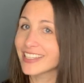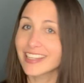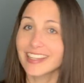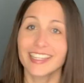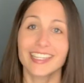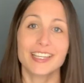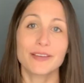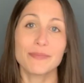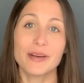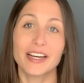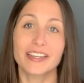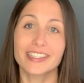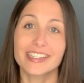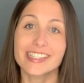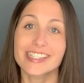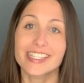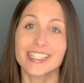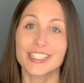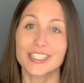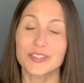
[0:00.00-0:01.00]
think about
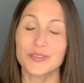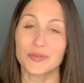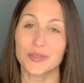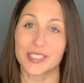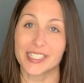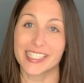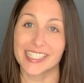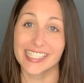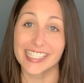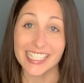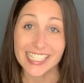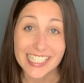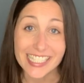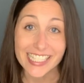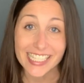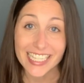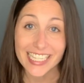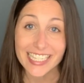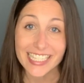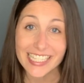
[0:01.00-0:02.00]
insulin
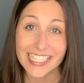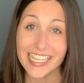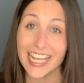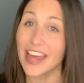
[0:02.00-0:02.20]
resistance,